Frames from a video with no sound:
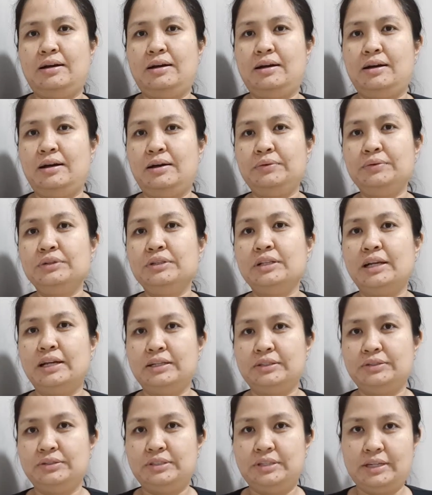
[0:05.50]
I would like
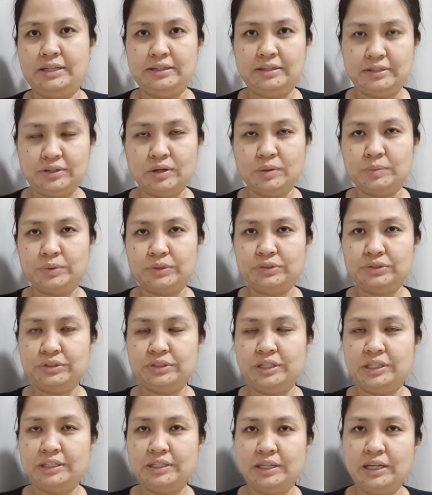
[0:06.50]
to take this
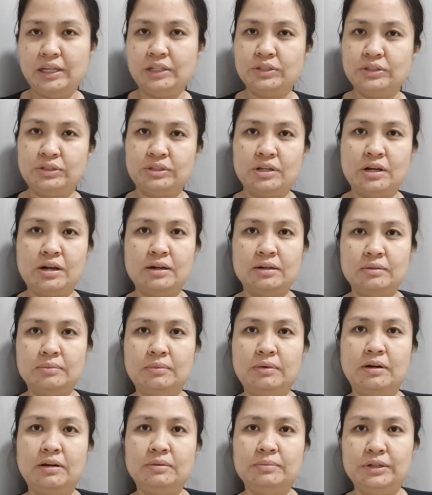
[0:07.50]
opportunity to talk
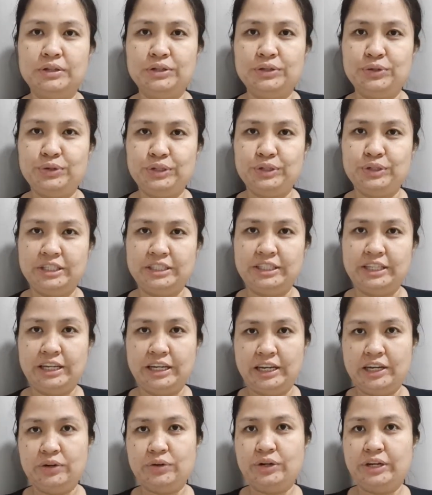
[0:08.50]
about melioidosis in
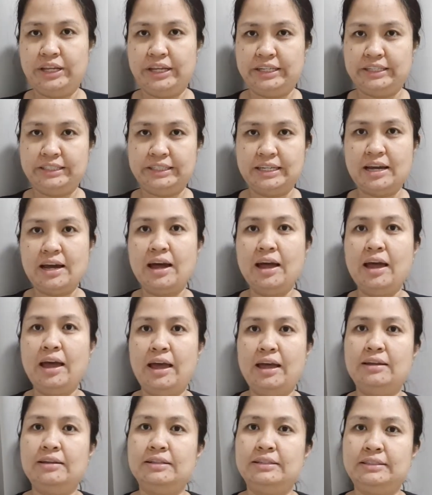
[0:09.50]
Indonesia
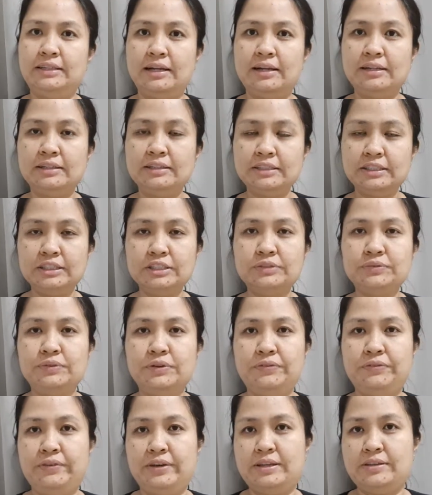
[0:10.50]
and the challenges we
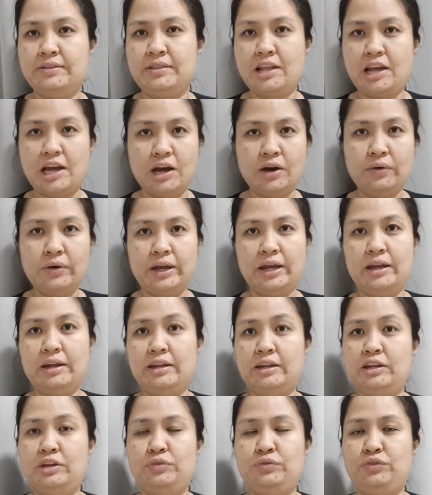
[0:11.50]
face now and
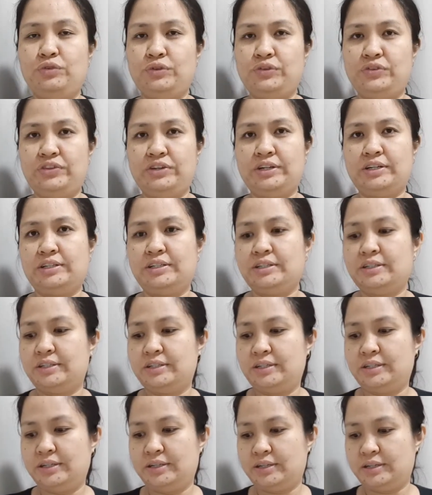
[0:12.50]
in the future.
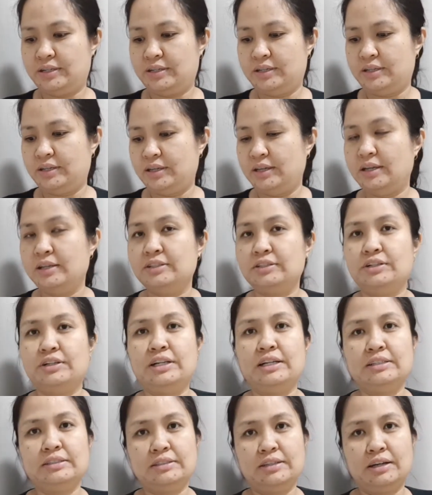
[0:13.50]
So
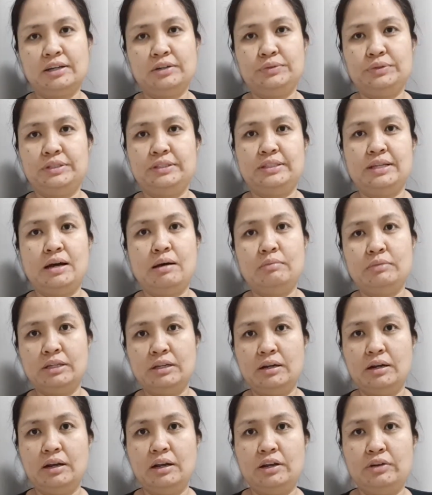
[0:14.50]
let's start with some
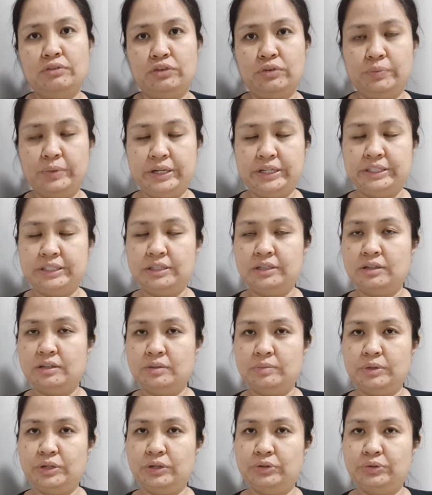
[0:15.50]
general information on
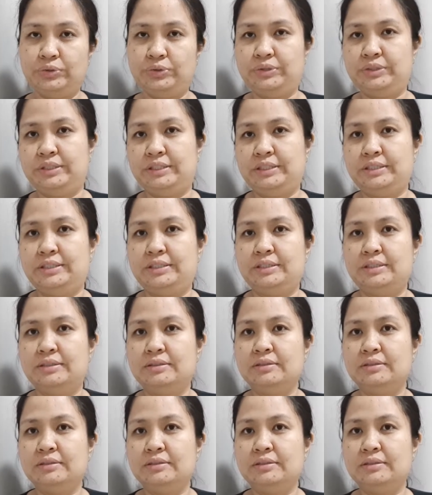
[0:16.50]
melioidosis.